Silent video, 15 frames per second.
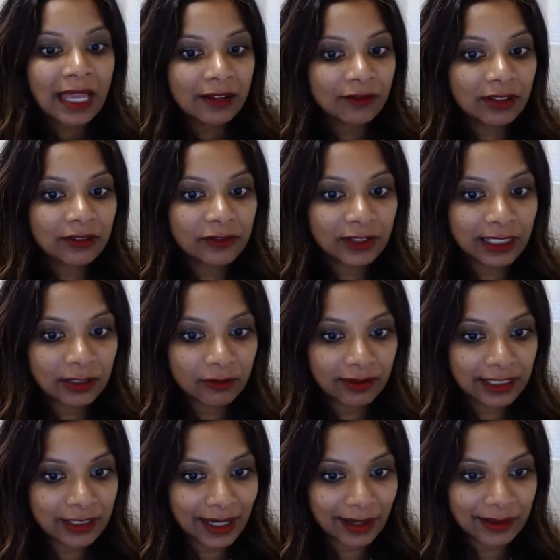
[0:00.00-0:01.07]
Feel free to
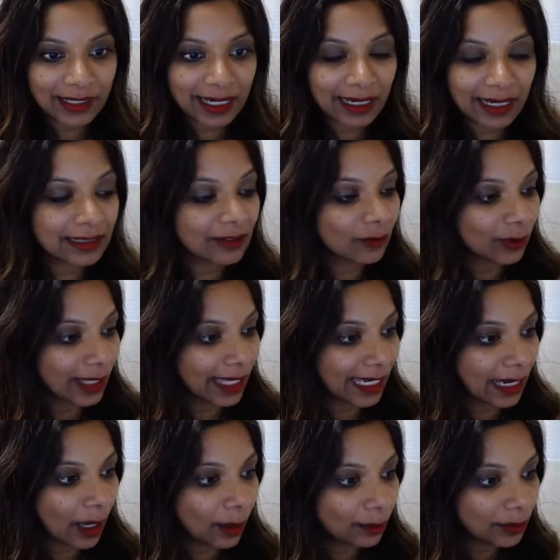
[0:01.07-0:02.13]
reach out to us if we can
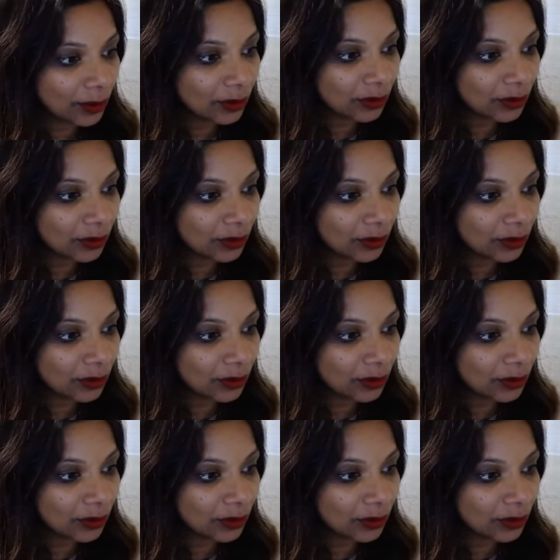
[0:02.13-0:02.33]
help you.